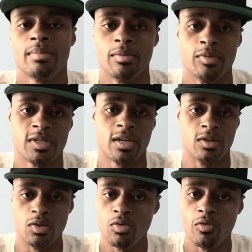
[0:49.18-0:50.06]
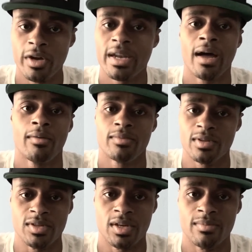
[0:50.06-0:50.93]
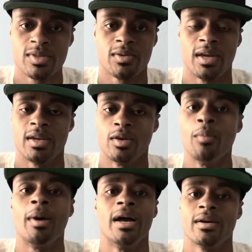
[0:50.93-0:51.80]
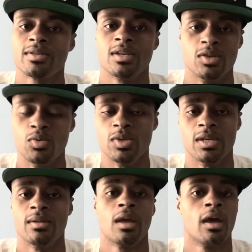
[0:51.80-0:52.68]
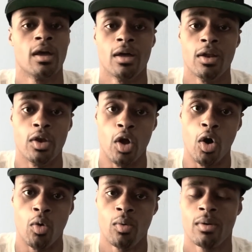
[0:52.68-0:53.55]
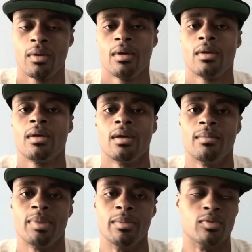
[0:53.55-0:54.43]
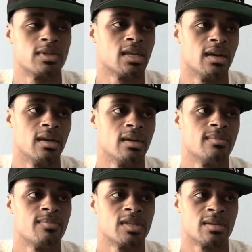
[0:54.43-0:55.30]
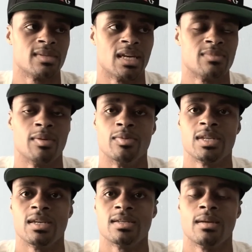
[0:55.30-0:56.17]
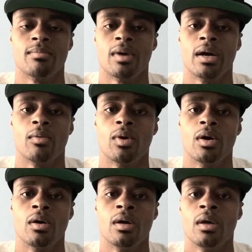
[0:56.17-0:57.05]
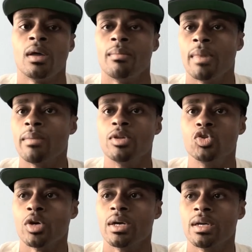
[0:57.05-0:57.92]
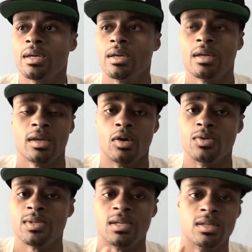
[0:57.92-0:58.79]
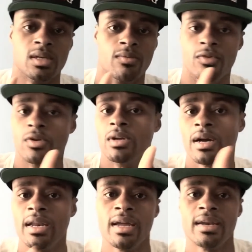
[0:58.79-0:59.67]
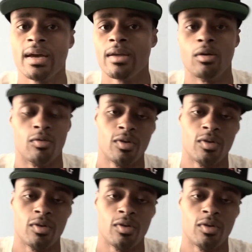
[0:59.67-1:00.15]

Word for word: People say, do you rent out the gym so that nobody else can use it? No. People say, sometimes people say something like, well, maybe Dre goes to the gym really late at night or